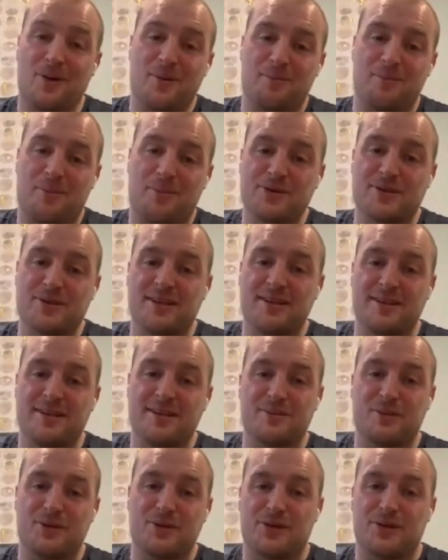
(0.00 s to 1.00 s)
was buzzing
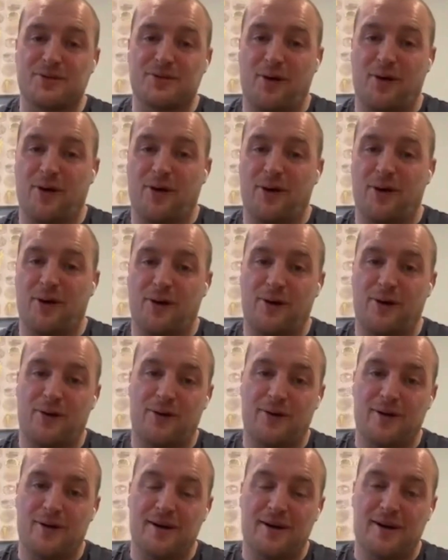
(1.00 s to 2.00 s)
as much for